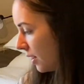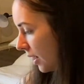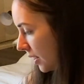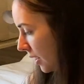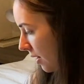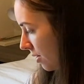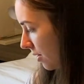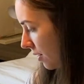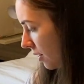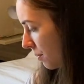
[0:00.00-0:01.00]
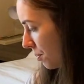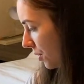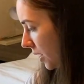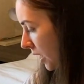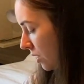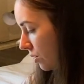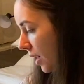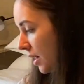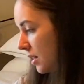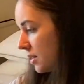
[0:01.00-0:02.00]
Again, the prenatal
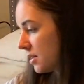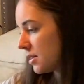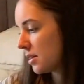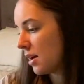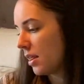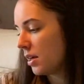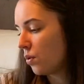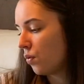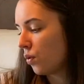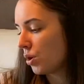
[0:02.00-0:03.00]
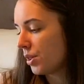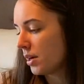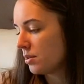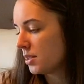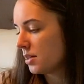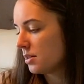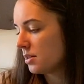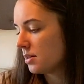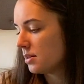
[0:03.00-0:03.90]
has, I think, 4,000.